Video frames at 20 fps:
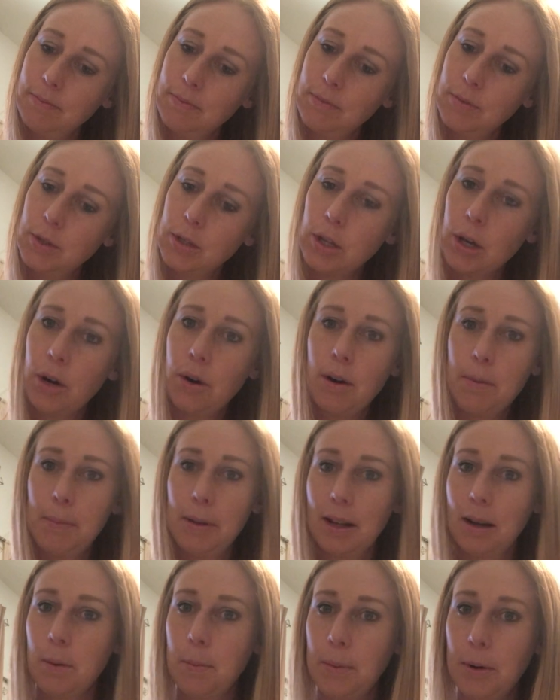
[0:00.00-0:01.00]
so
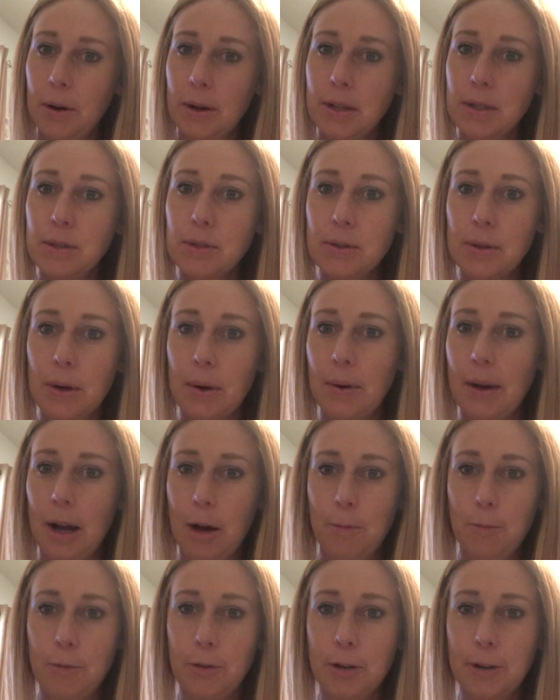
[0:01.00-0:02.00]
applicable and so
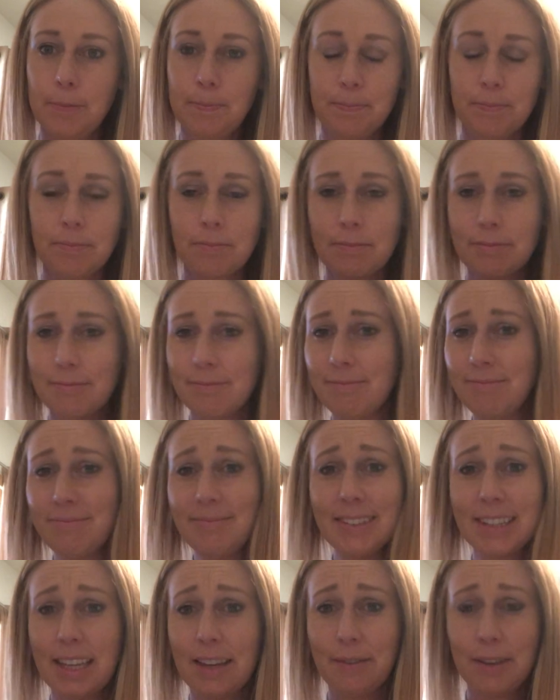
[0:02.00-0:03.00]
helpful
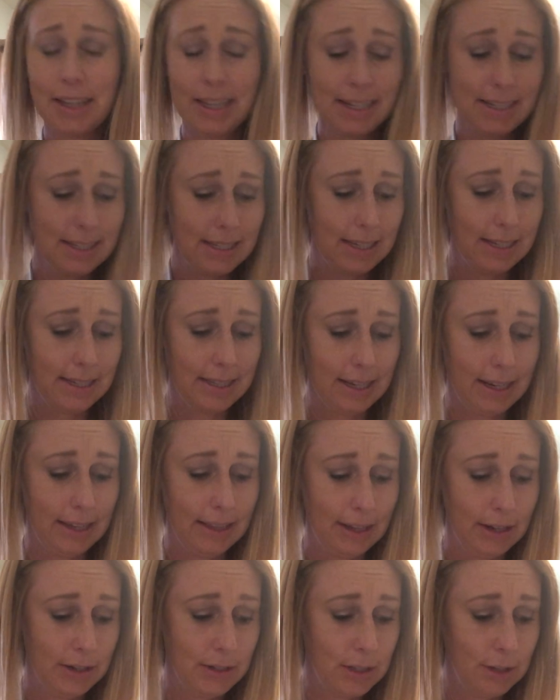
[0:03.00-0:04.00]
given this season.
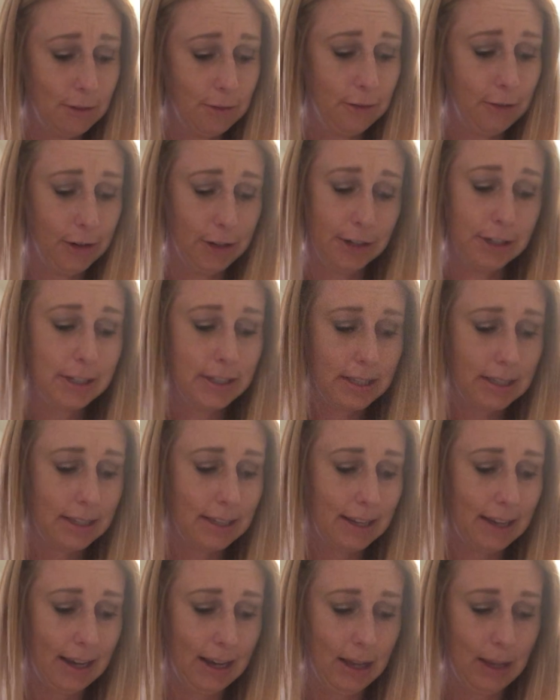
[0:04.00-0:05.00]
There's a verse,
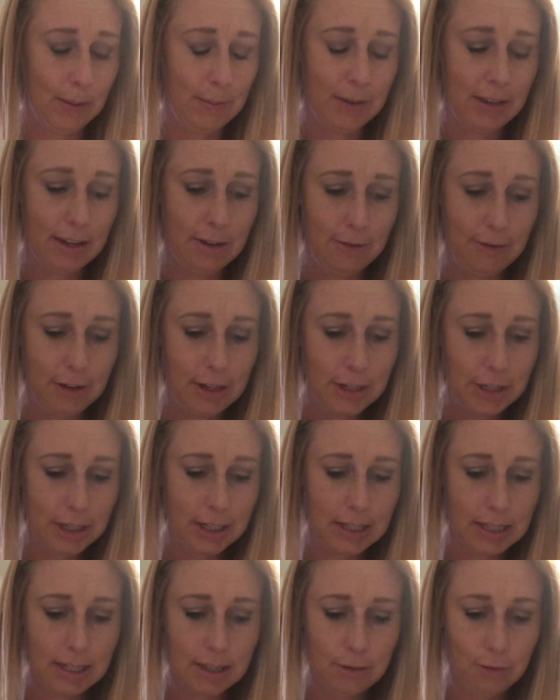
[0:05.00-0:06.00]

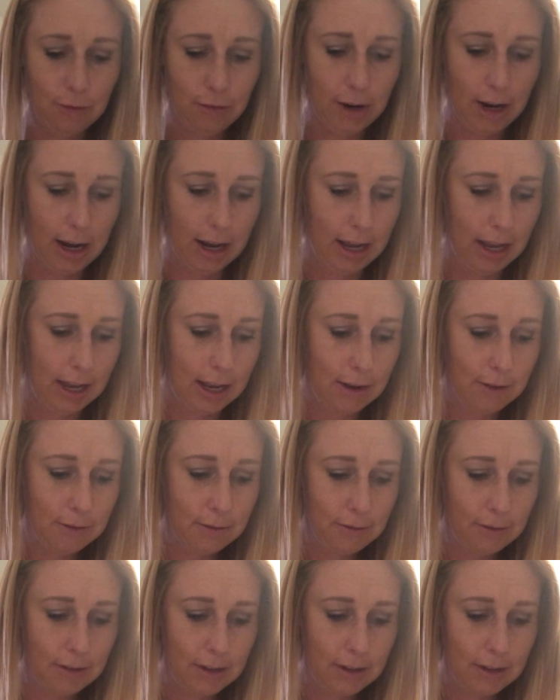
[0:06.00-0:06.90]
Ephesians 5:25